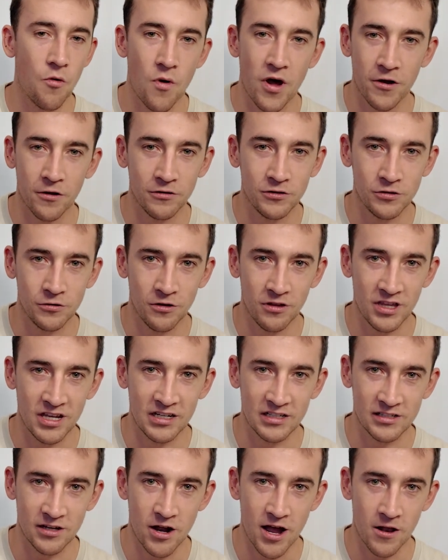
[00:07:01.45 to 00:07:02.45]
the 1 or 2
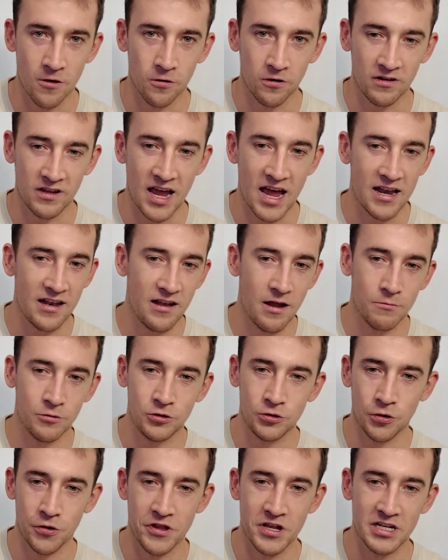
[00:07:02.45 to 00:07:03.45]
things that I looked at. I'm
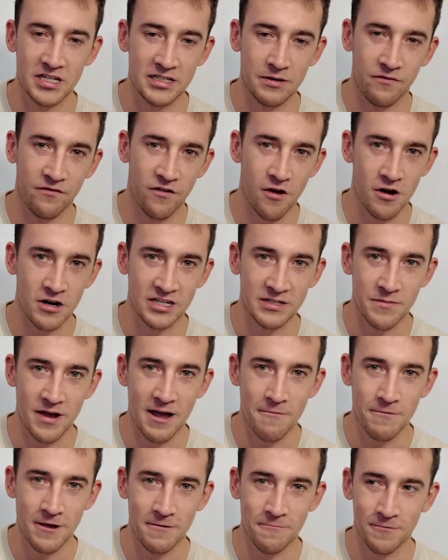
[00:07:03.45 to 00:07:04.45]
sure there's some very
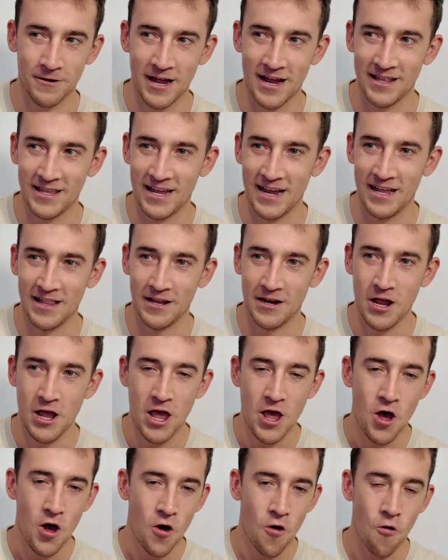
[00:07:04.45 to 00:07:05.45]
smart people out there that
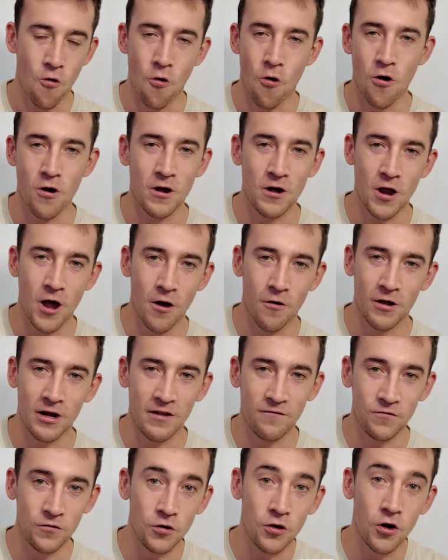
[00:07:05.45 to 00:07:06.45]
already know it.
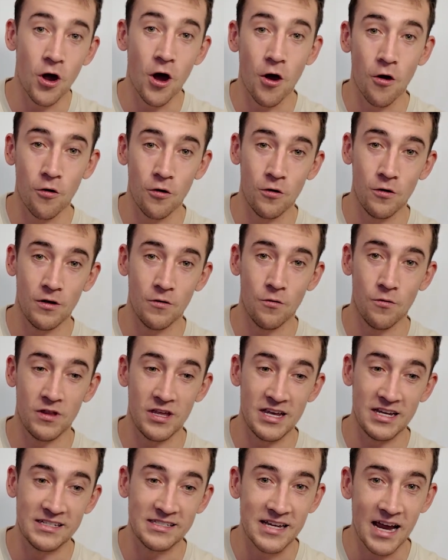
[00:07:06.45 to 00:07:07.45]
If you know
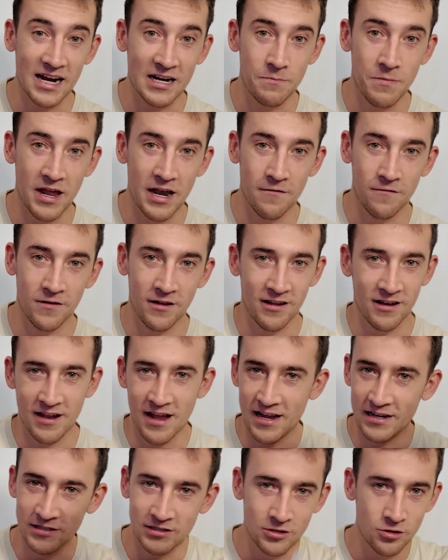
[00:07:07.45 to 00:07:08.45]
the exact benefit that
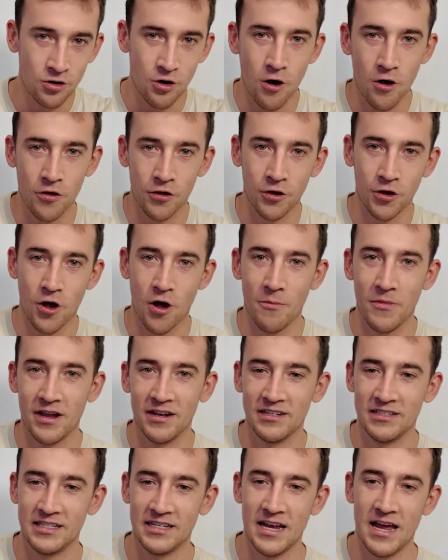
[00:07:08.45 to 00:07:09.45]
does, throw it in the
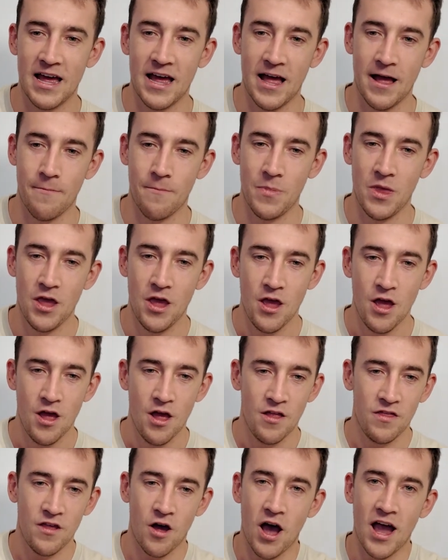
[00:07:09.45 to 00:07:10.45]
comments.
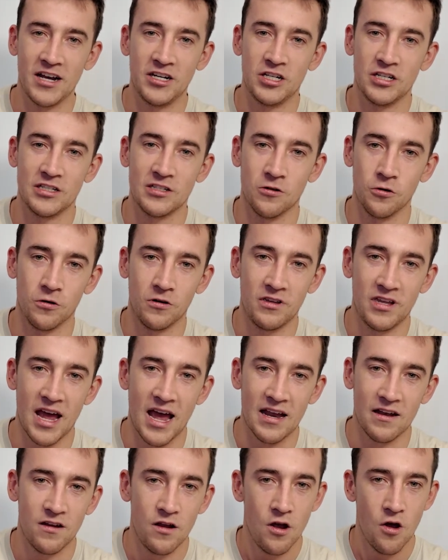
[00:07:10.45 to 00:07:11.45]
I just looked
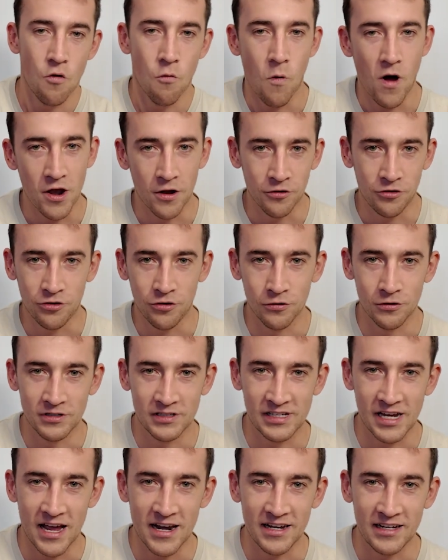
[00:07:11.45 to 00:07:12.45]
at 1 or 2
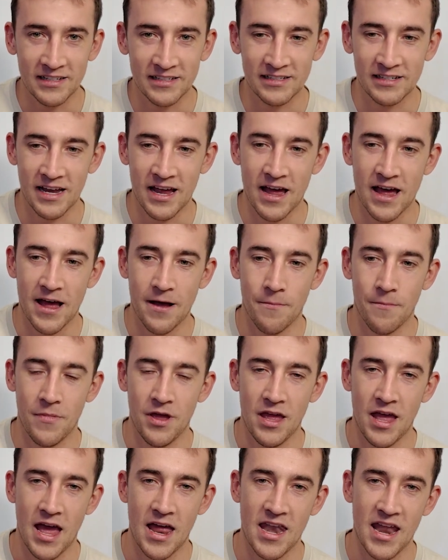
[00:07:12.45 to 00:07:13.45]
studies, and
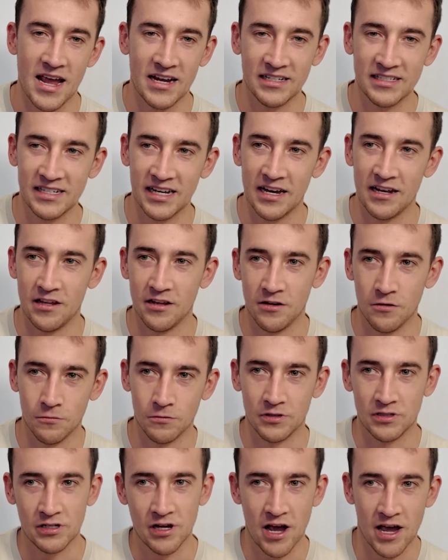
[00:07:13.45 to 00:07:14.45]
they said that it
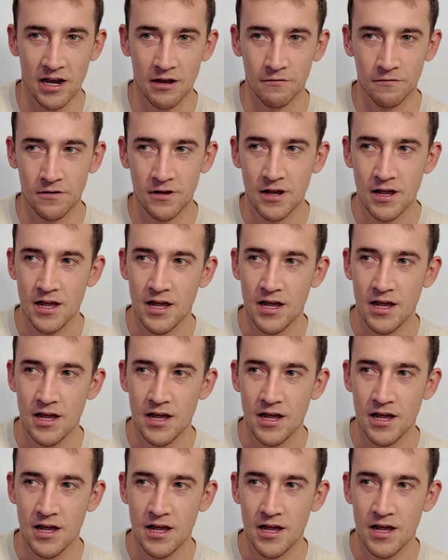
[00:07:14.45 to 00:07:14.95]
was kind of